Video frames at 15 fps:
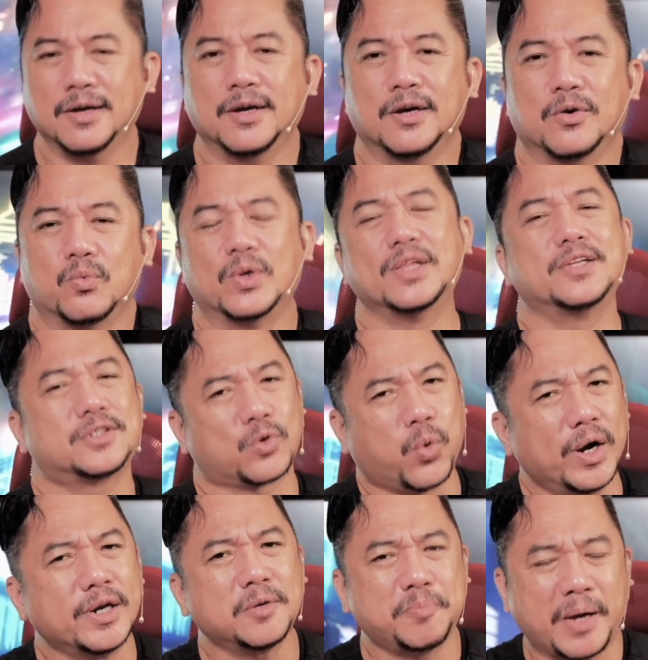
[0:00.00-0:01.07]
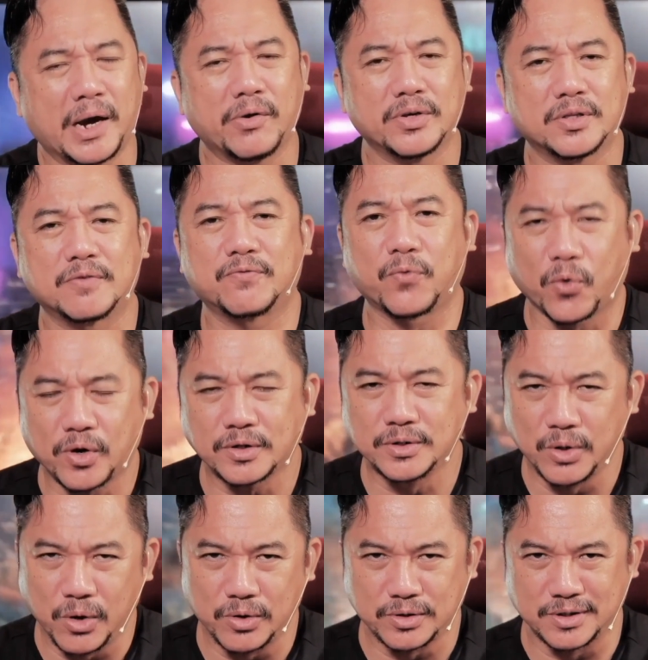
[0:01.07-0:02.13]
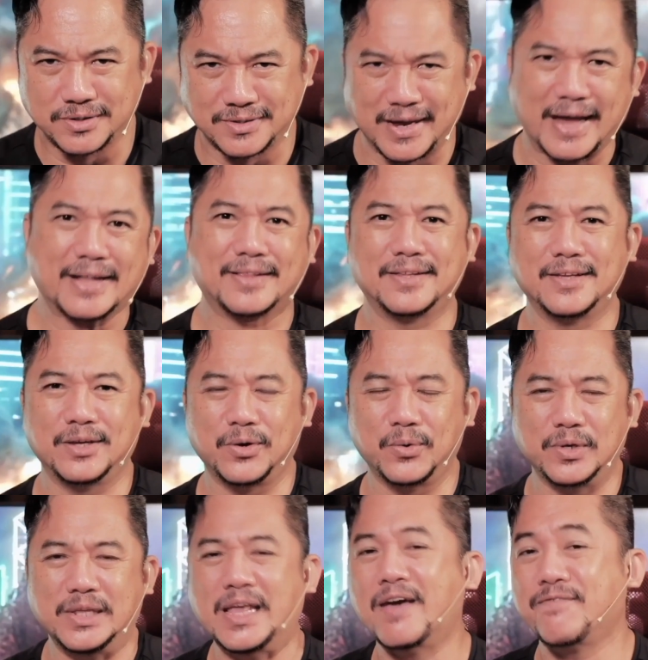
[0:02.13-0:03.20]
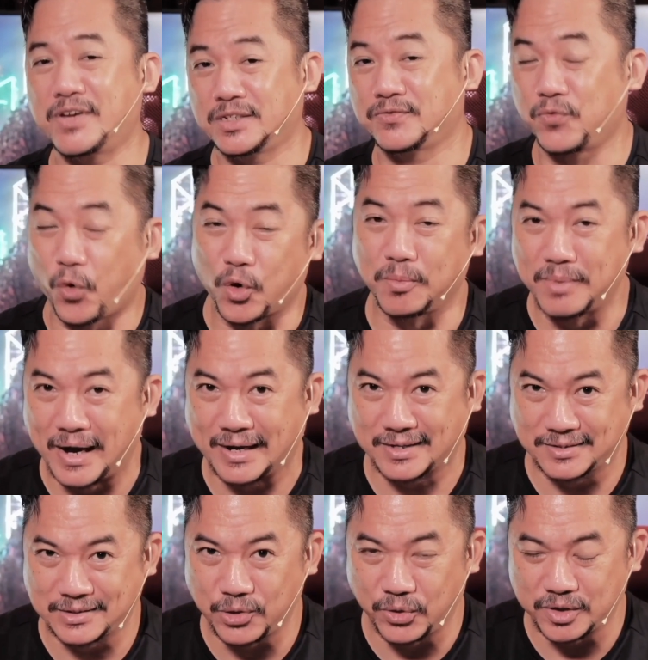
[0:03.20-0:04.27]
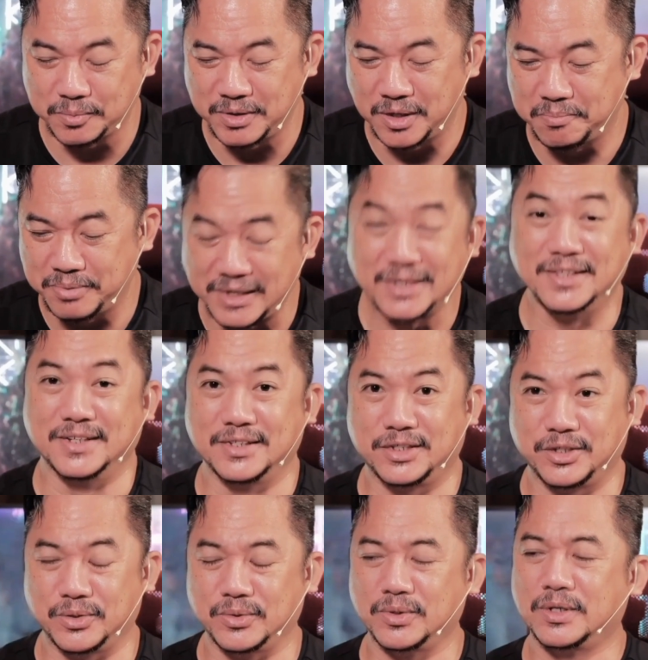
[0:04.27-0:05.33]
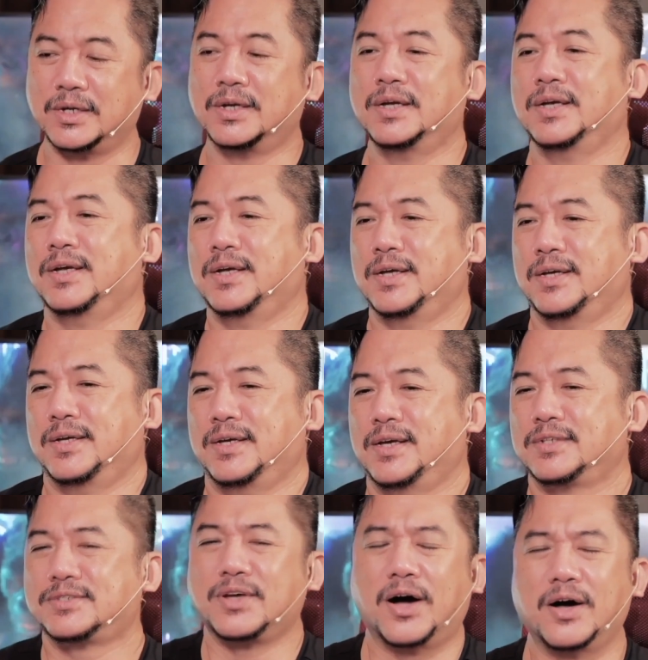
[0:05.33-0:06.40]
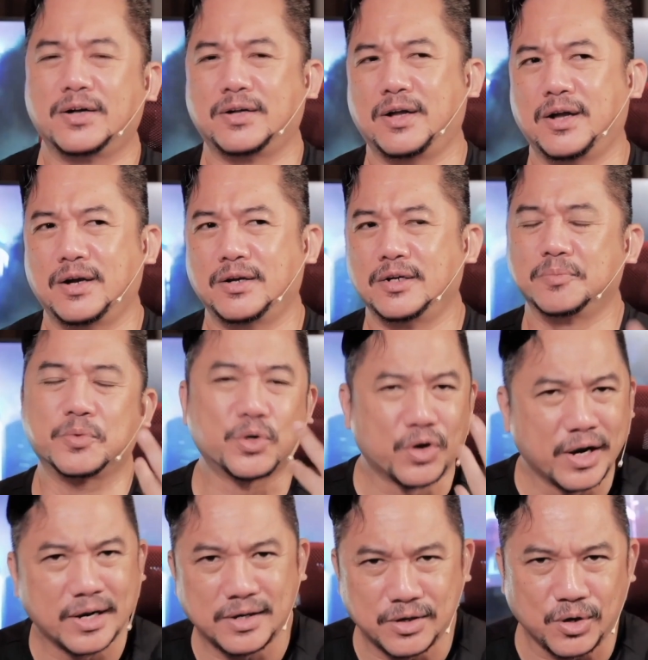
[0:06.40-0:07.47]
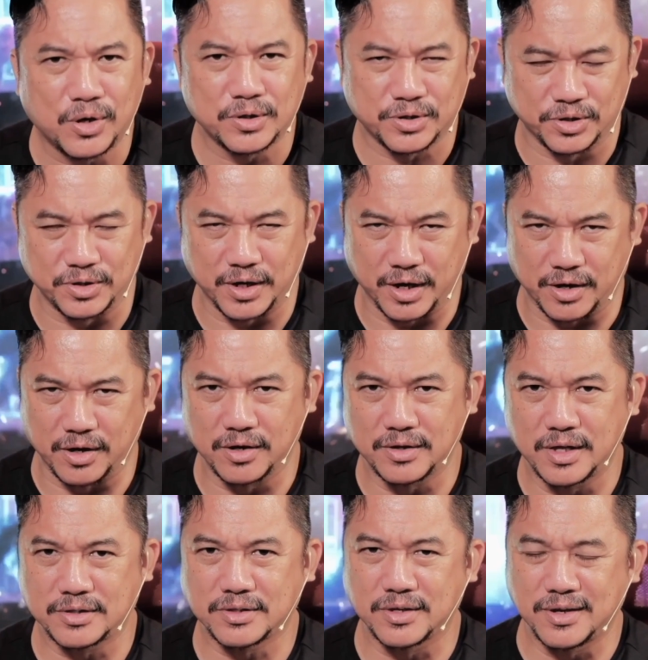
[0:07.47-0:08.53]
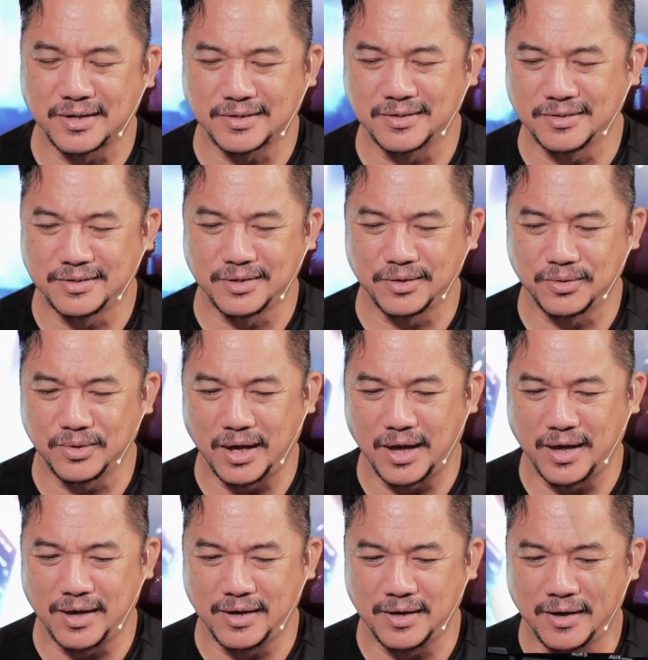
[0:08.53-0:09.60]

Well, it's quite apparent that Ford knows exactly who the FX4 MAX is going to be appealing to. It's got an upgraded alternator that's connected to a